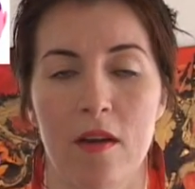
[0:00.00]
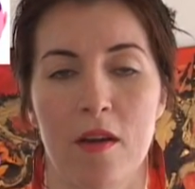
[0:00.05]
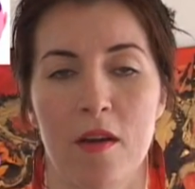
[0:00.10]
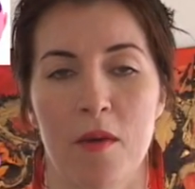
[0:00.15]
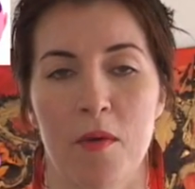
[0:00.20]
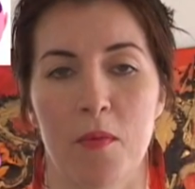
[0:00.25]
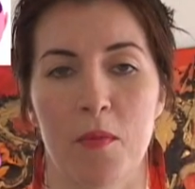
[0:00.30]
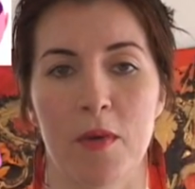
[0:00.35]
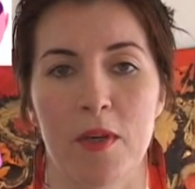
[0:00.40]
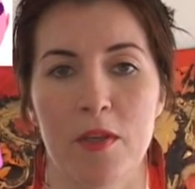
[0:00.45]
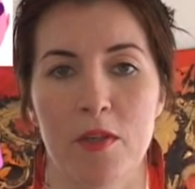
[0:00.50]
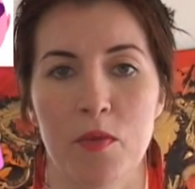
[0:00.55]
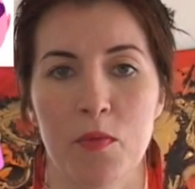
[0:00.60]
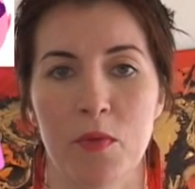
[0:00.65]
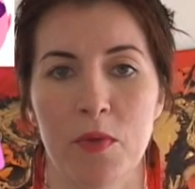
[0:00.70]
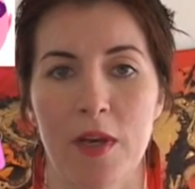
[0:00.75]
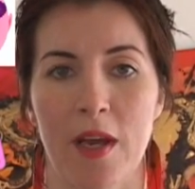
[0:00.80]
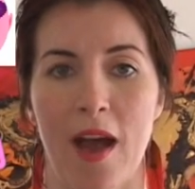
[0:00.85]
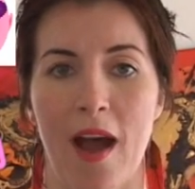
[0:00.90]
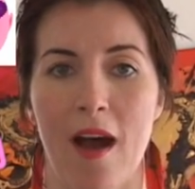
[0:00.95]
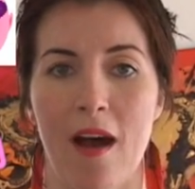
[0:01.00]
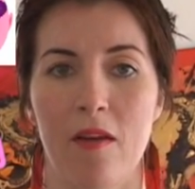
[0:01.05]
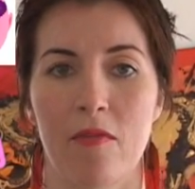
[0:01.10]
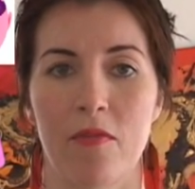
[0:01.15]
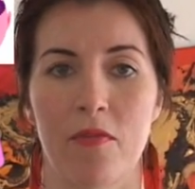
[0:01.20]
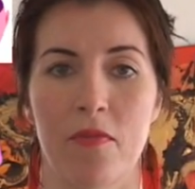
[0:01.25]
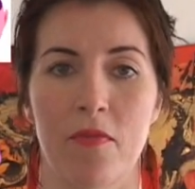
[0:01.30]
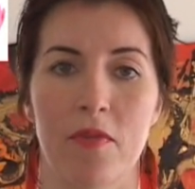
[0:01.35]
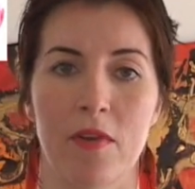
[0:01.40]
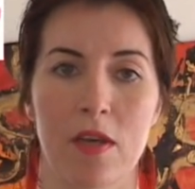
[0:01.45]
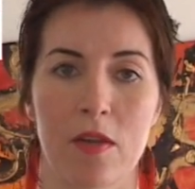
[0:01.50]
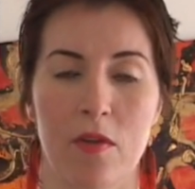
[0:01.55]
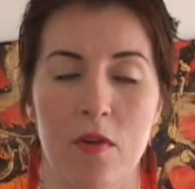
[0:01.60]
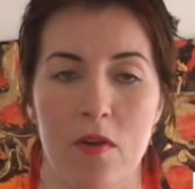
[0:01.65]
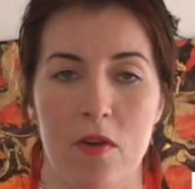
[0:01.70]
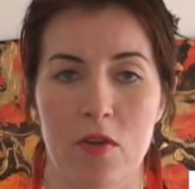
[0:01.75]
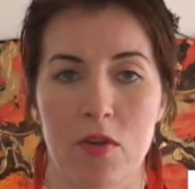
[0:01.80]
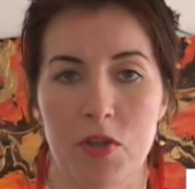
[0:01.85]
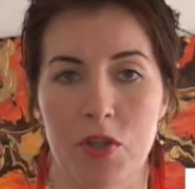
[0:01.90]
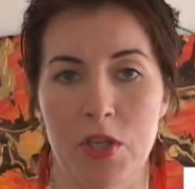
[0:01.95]
which would have either
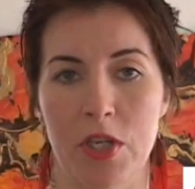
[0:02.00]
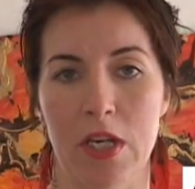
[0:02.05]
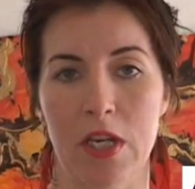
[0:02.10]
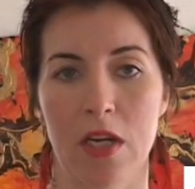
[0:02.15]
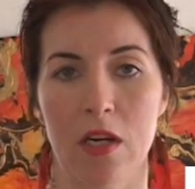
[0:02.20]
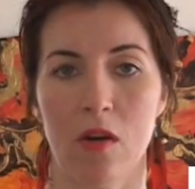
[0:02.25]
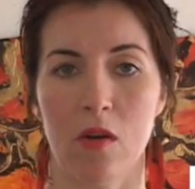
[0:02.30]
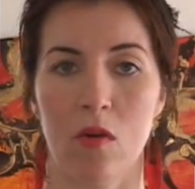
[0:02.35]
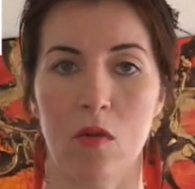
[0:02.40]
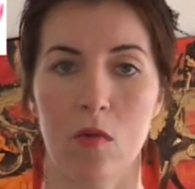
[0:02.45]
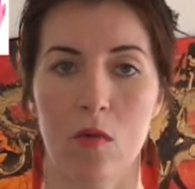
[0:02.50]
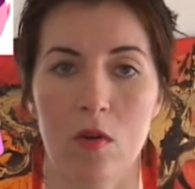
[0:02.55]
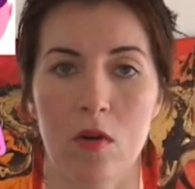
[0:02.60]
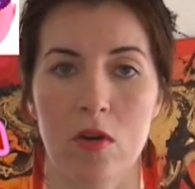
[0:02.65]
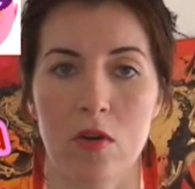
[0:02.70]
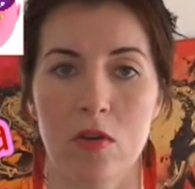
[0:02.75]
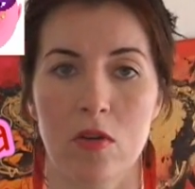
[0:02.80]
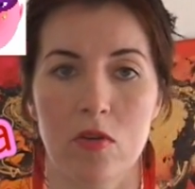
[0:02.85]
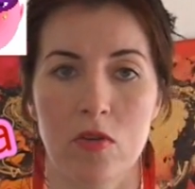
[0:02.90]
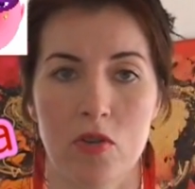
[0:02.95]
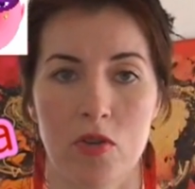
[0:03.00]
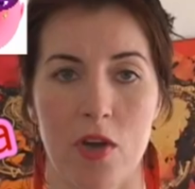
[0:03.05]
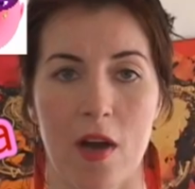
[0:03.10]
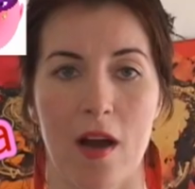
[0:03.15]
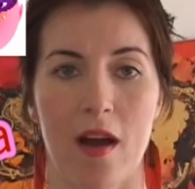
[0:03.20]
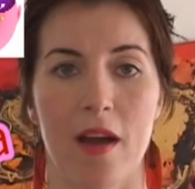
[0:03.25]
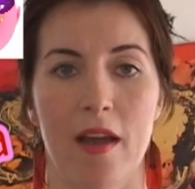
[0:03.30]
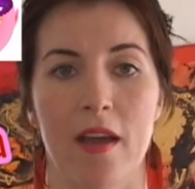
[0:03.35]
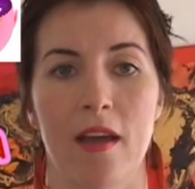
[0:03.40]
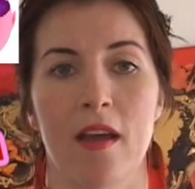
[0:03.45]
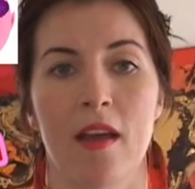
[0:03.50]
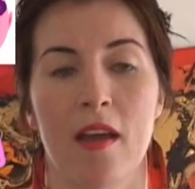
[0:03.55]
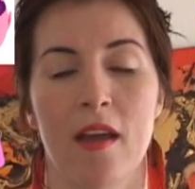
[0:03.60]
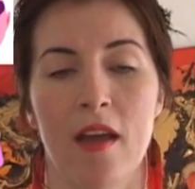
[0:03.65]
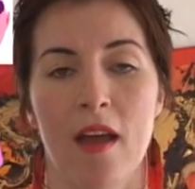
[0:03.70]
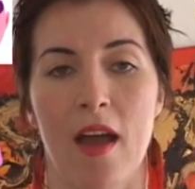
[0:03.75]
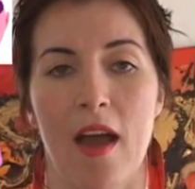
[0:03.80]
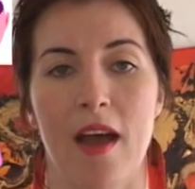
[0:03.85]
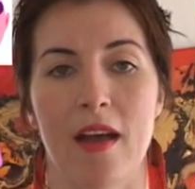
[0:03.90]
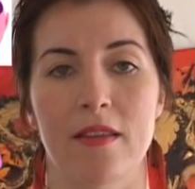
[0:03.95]
Ji or Jai
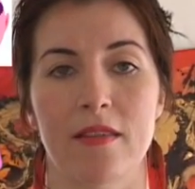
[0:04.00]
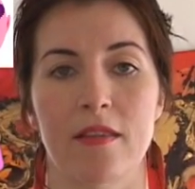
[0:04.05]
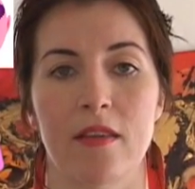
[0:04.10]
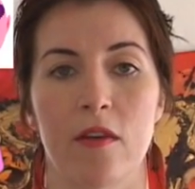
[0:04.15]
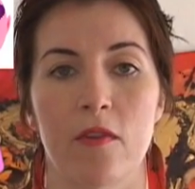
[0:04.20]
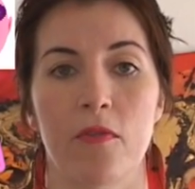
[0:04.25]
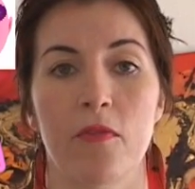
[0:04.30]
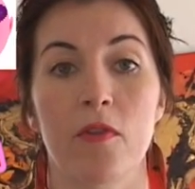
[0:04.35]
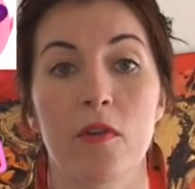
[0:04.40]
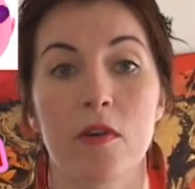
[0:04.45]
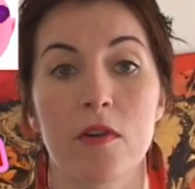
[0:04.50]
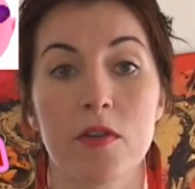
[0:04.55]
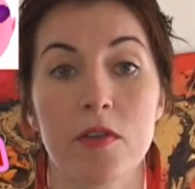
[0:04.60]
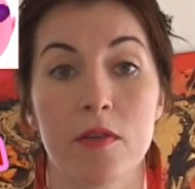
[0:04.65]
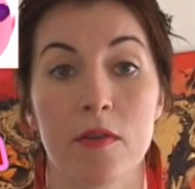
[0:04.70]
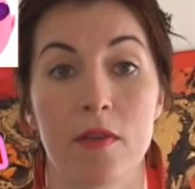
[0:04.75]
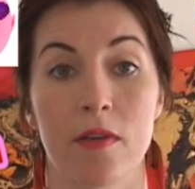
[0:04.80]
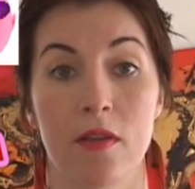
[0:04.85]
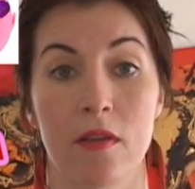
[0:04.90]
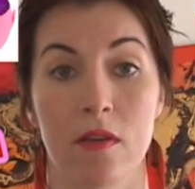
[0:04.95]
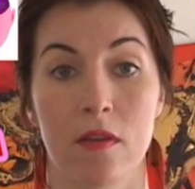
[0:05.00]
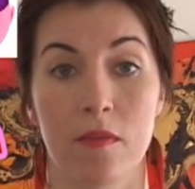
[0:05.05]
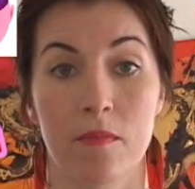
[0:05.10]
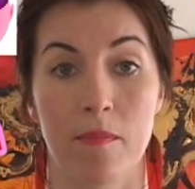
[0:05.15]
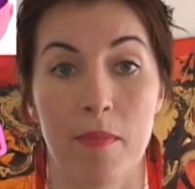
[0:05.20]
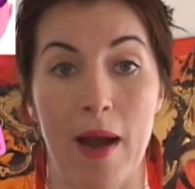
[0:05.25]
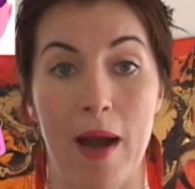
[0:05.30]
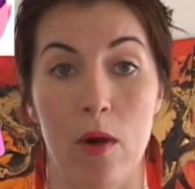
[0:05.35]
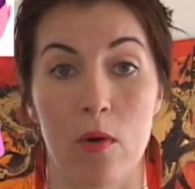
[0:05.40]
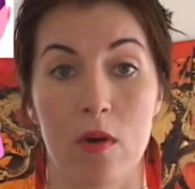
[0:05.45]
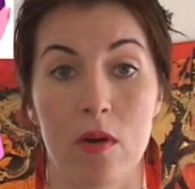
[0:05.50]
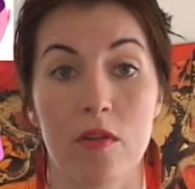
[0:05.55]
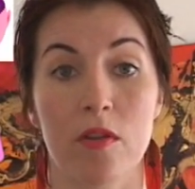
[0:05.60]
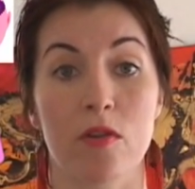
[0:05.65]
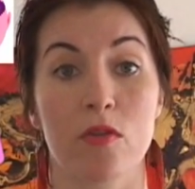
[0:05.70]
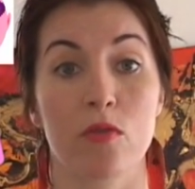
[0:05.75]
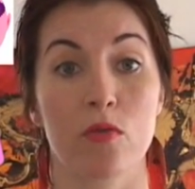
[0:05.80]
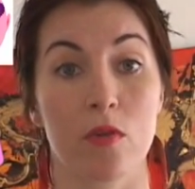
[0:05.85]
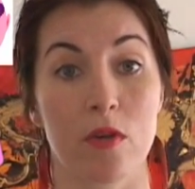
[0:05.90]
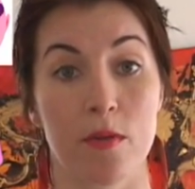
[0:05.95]
as their first power, the
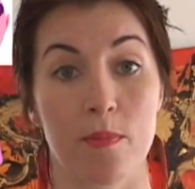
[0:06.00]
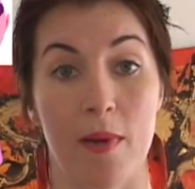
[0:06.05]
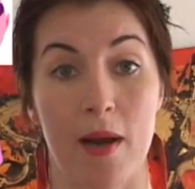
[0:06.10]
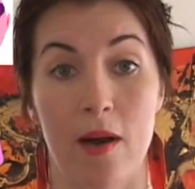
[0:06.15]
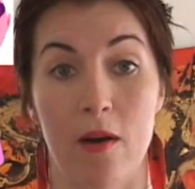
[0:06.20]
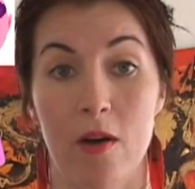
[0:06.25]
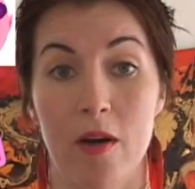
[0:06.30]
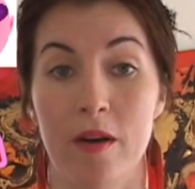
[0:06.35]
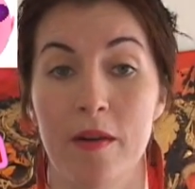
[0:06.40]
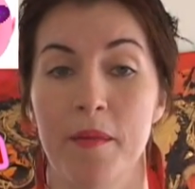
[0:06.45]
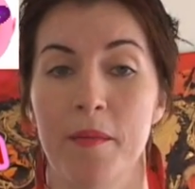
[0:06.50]
source power,